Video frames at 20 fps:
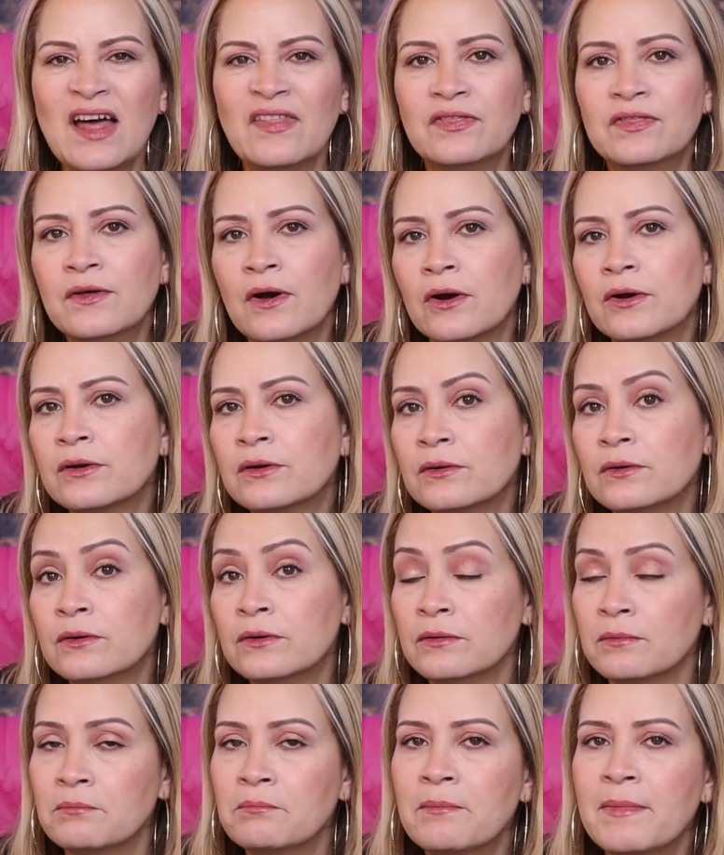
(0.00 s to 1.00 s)
a
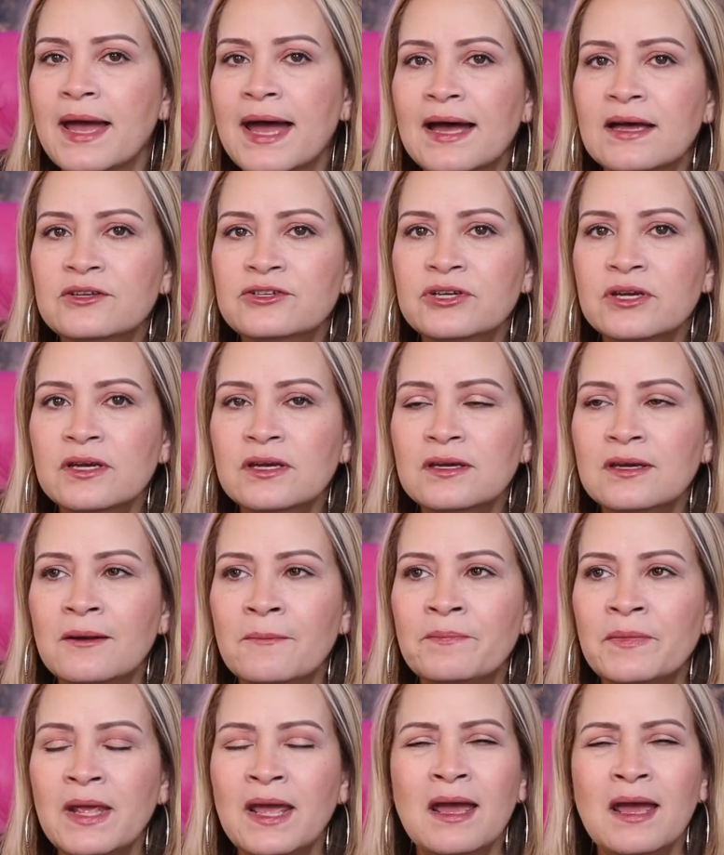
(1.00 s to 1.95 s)
darker magic,